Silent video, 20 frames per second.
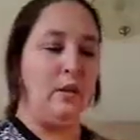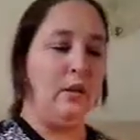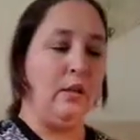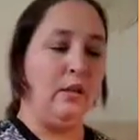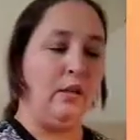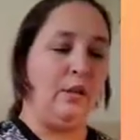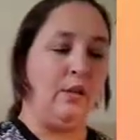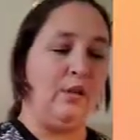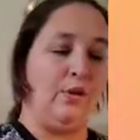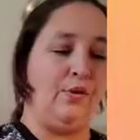
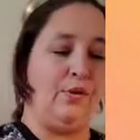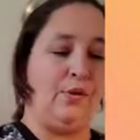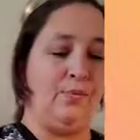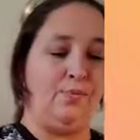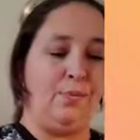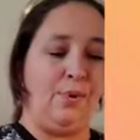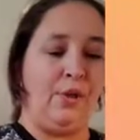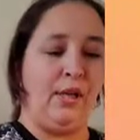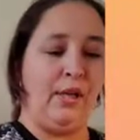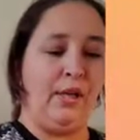And you
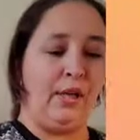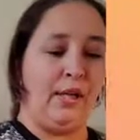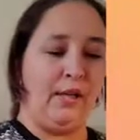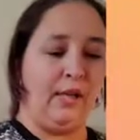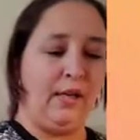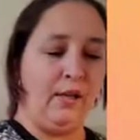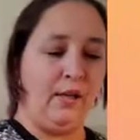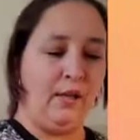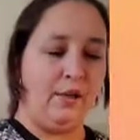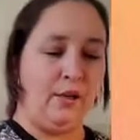put it
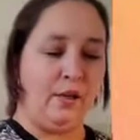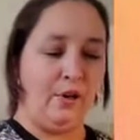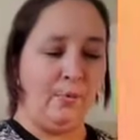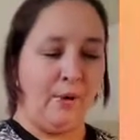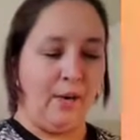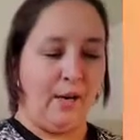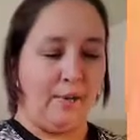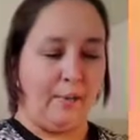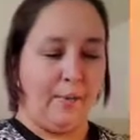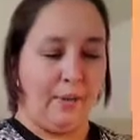in your
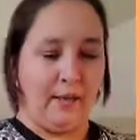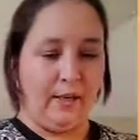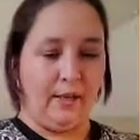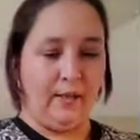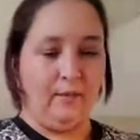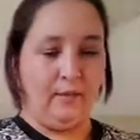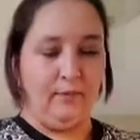pie pan.